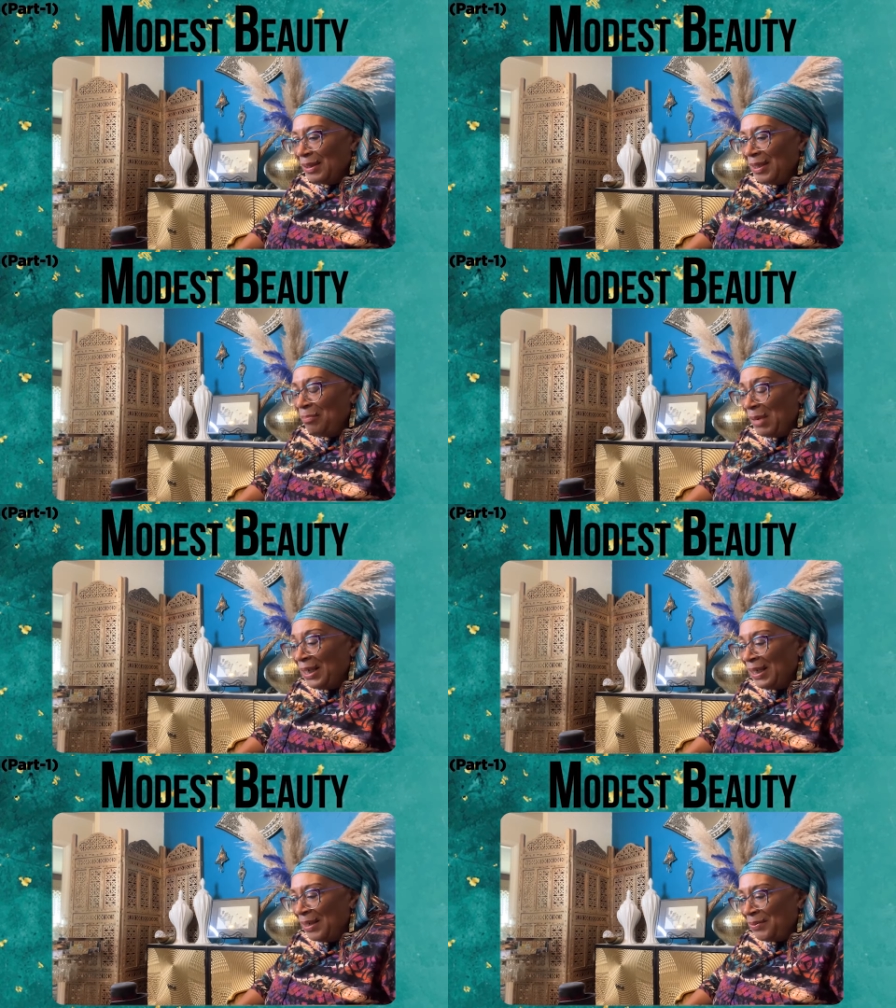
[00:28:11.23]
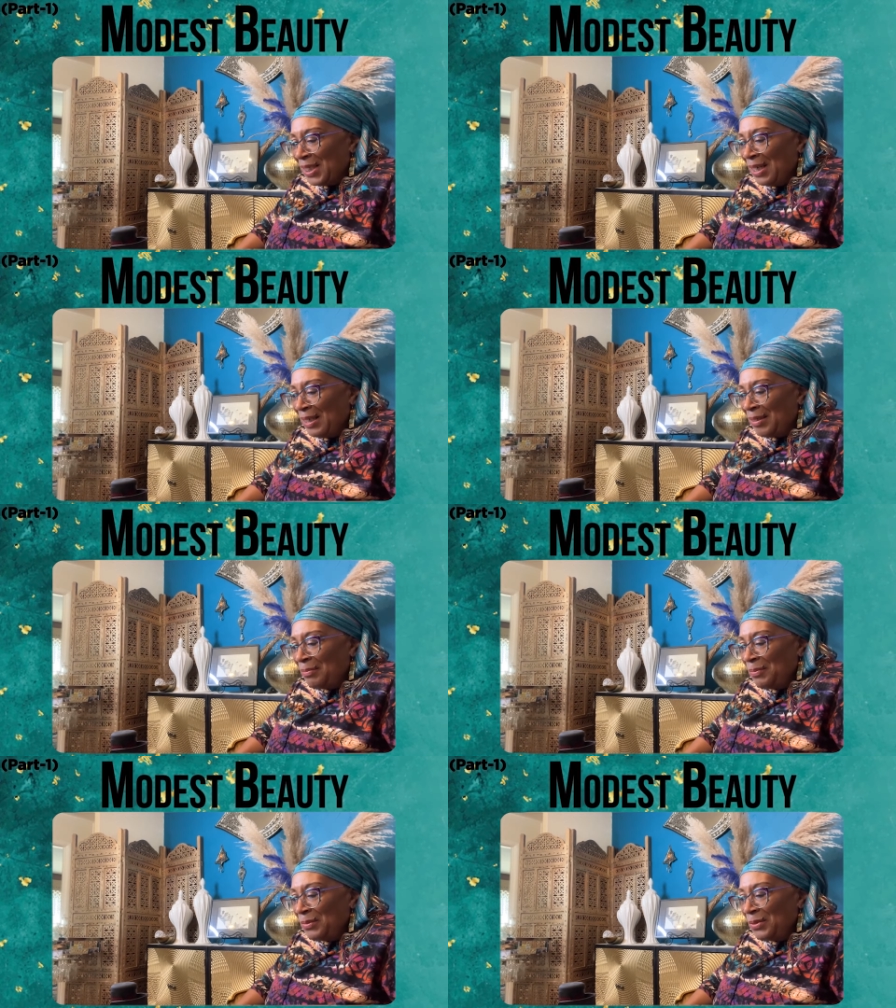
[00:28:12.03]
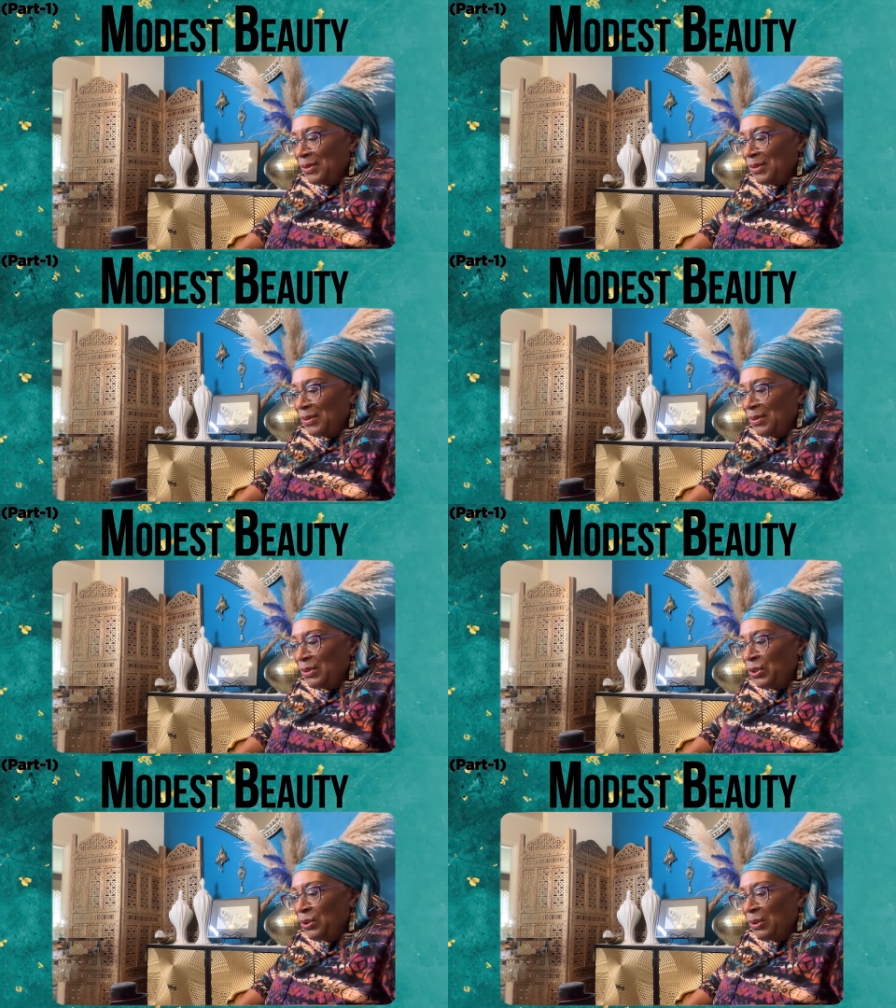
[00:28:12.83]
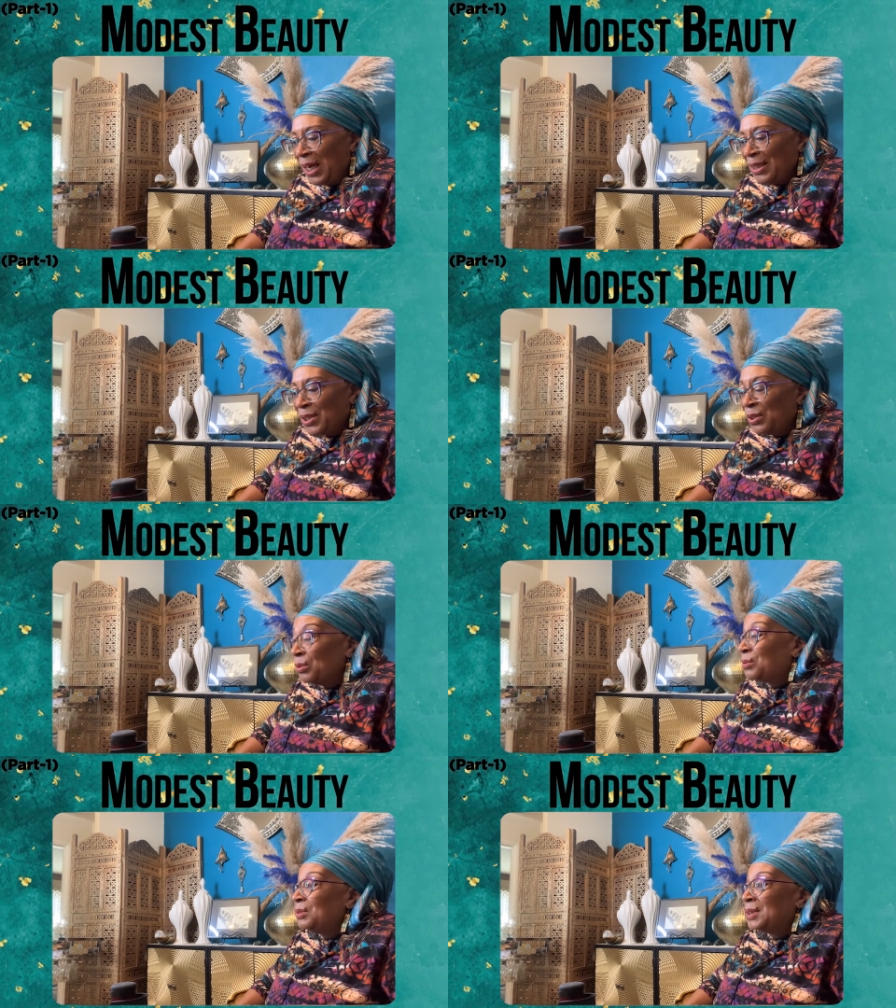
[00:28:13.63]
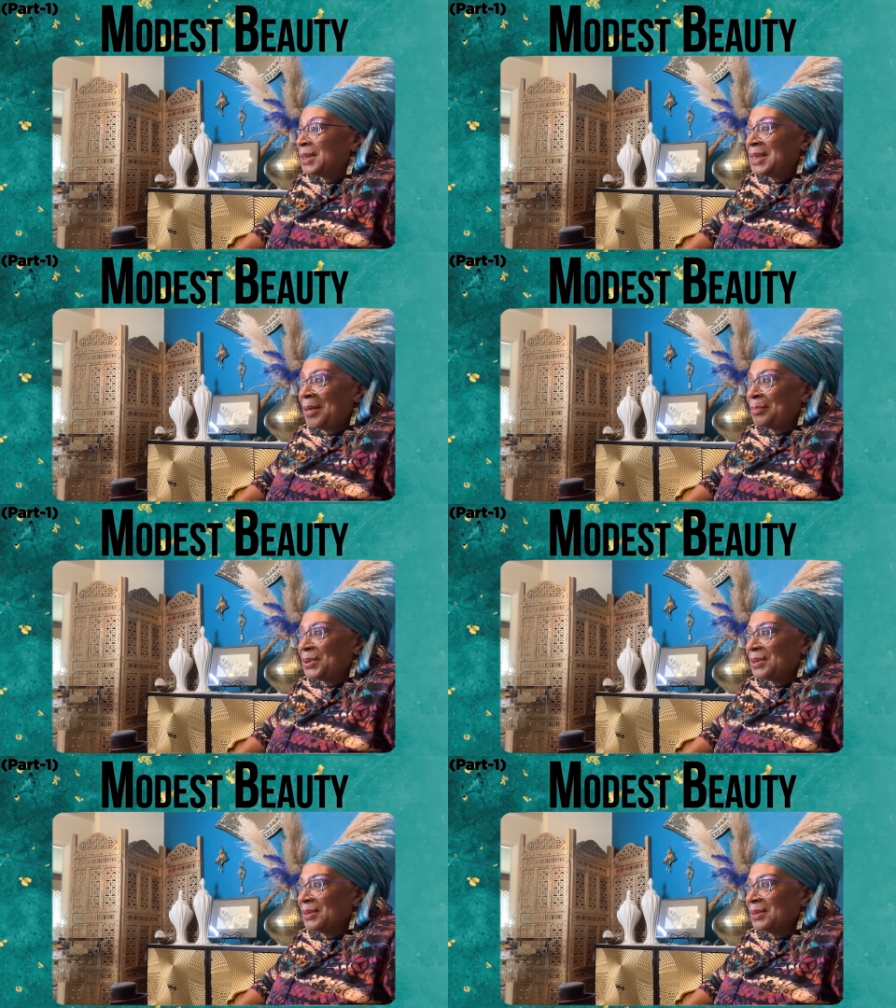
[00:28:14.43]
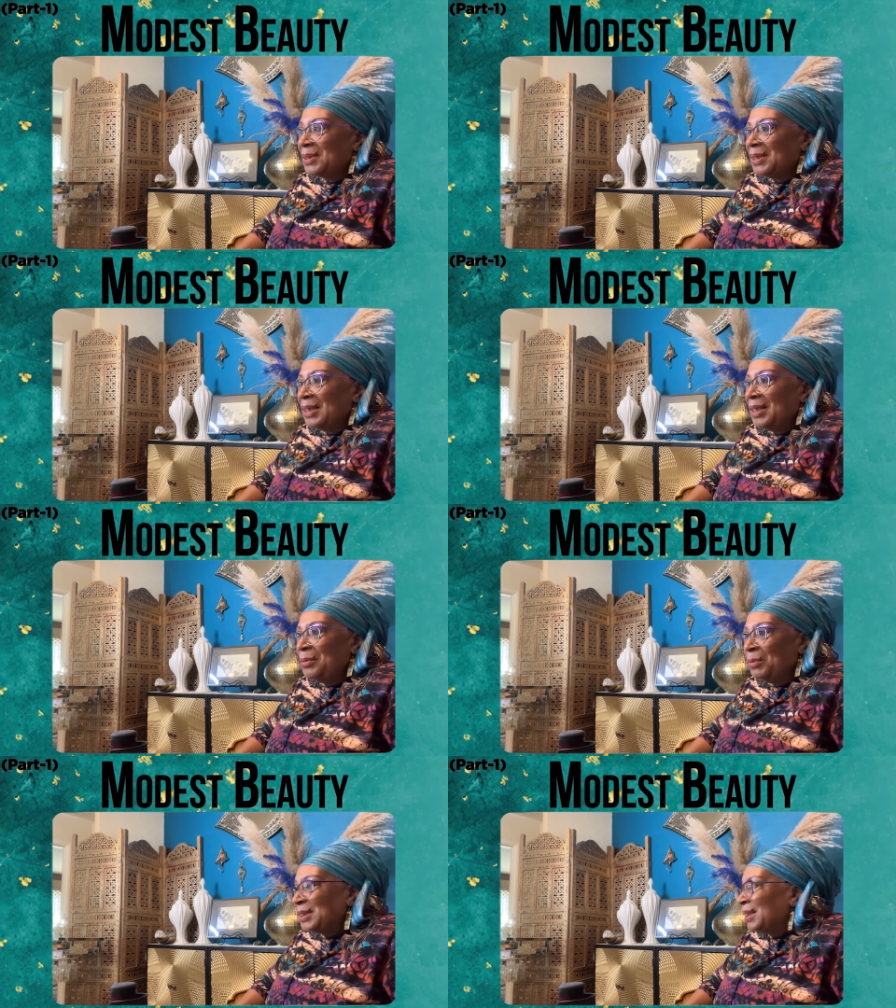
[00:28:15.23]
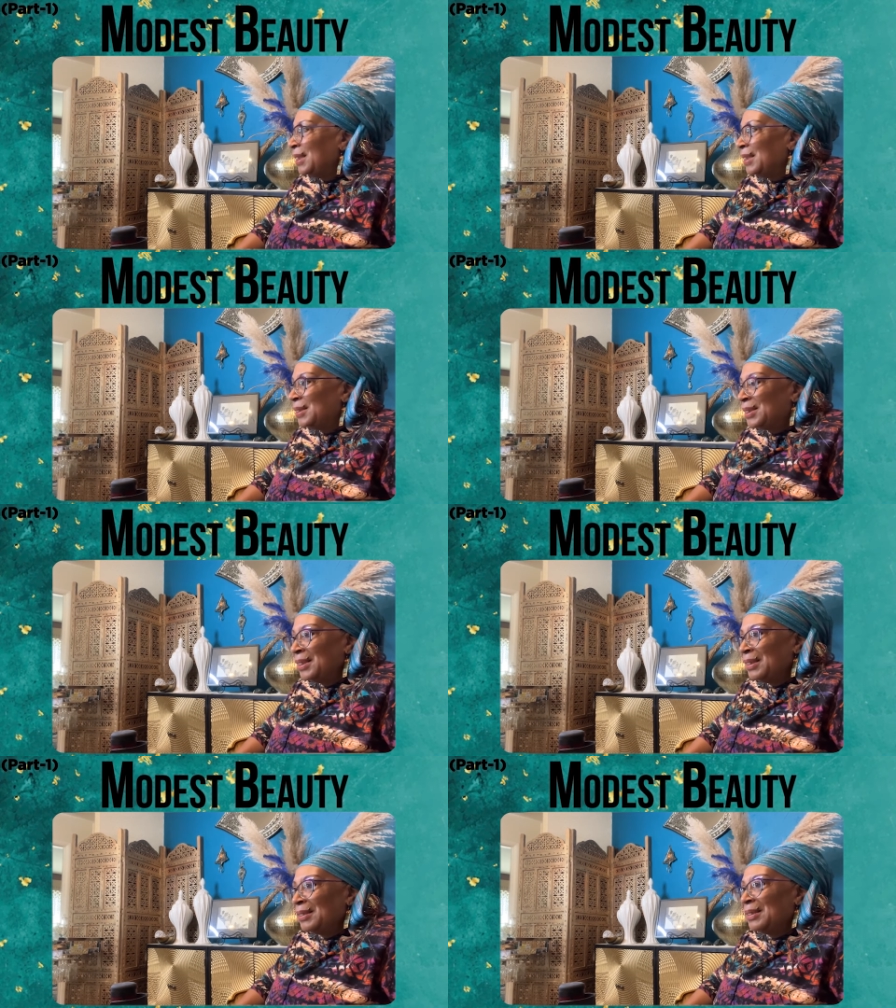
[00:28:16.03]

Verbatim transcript: in my lifetime you had to go through the steps mm-hmm. it wasn't instant